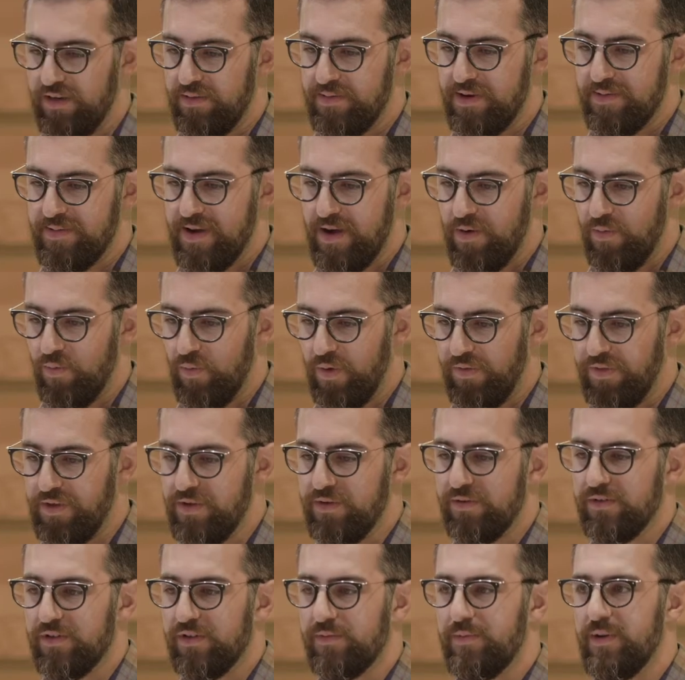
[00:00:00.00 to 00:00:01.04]
little bit about what the
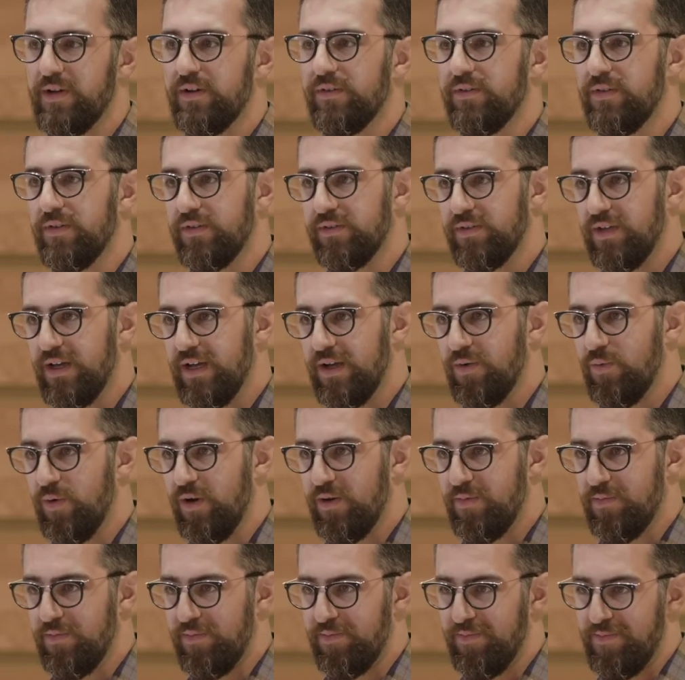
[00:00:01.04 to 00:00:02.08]
user experience looks like,
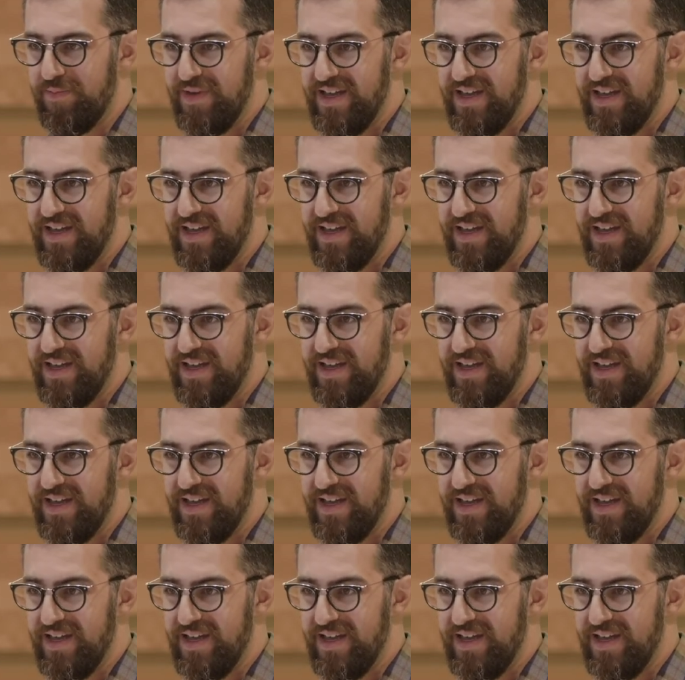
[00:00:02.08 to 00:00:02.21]
what it